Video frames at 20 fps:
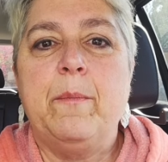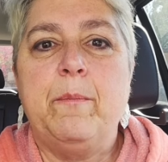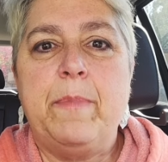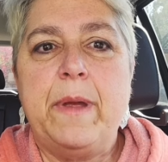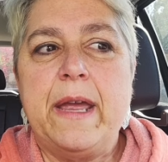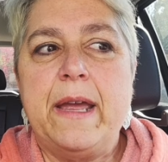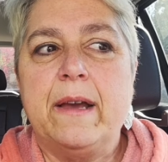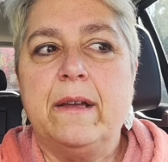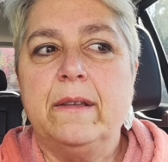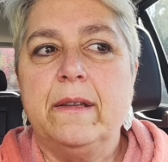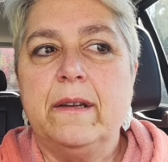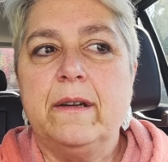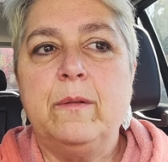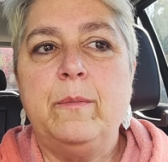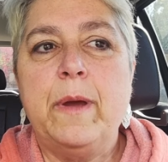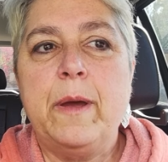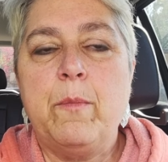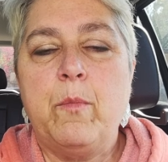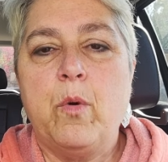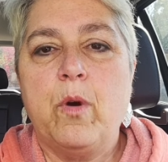being a little
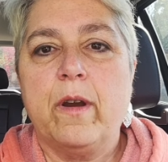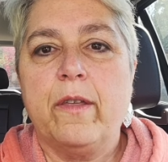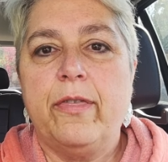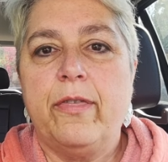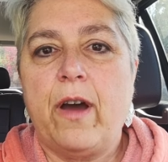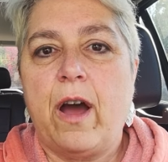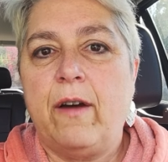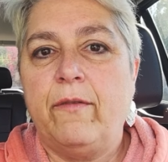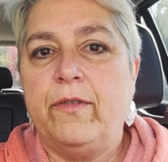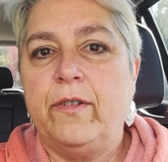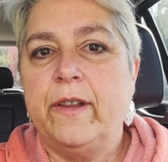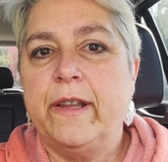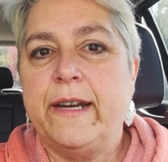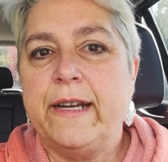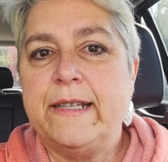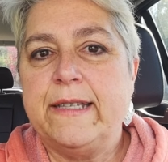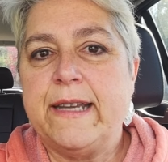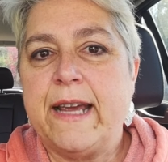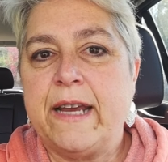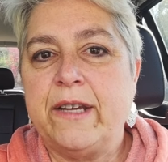bit more thoughtful and
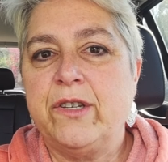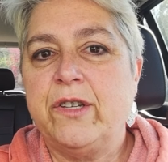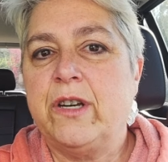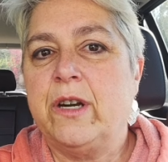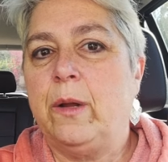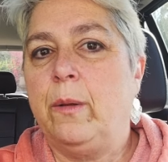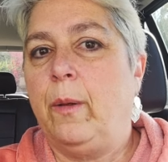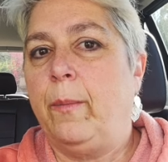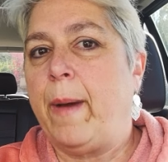intentional